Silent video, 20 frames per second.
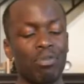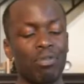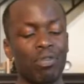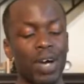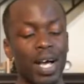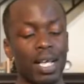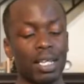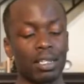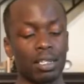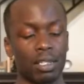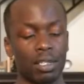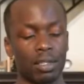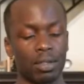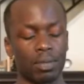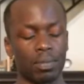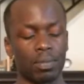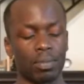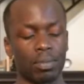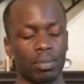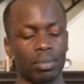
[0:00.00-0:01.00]
fast.
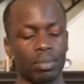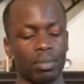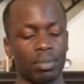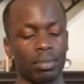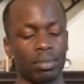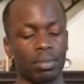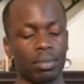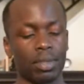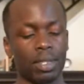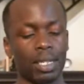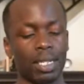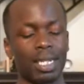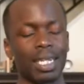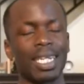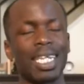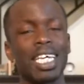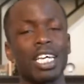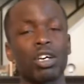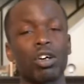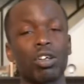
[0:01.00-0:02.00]

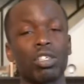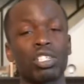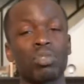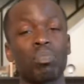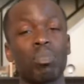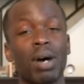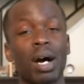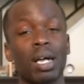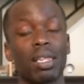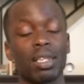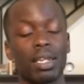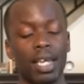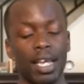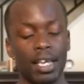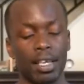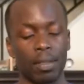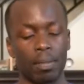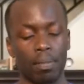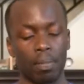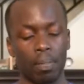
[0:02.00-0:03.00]
Lincoln's birthday.